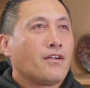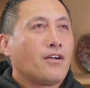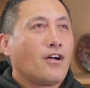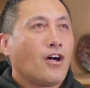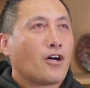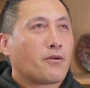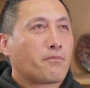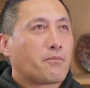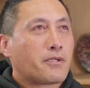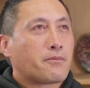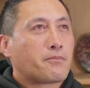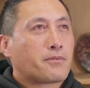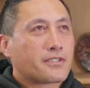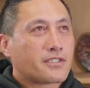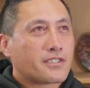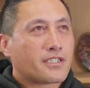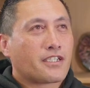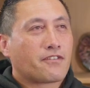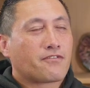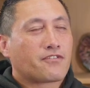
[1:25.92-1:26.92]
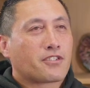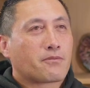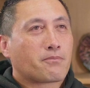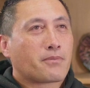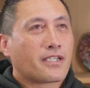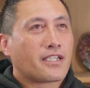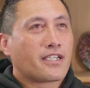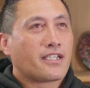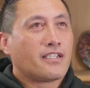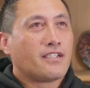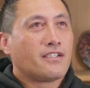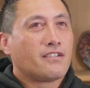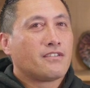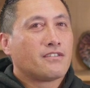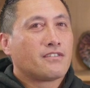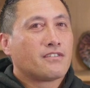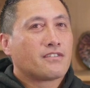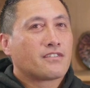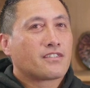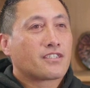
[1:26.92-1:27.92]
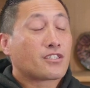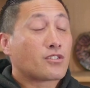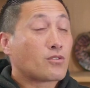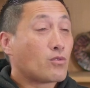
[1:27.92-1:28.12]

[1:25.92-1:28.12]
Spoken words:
I'd be perceived to be this